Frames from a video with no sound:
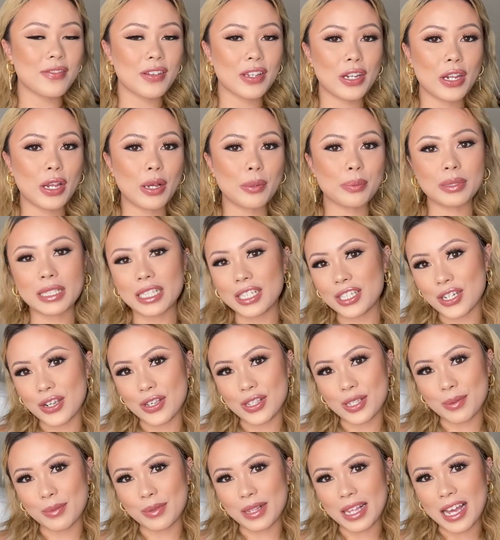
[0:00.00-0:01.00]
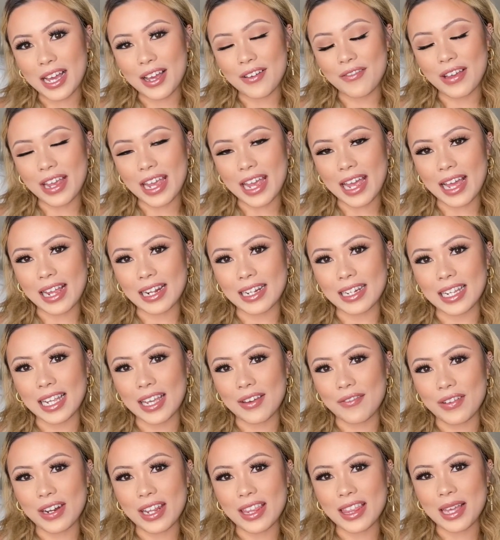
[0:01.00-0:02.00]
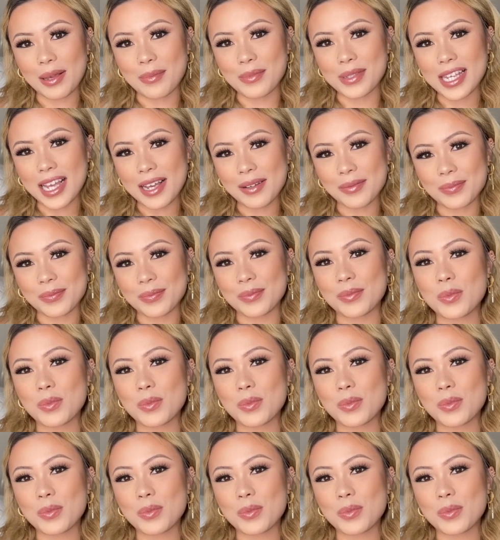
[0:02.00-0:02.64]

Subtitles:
video, please show some love and give it a thumbs up.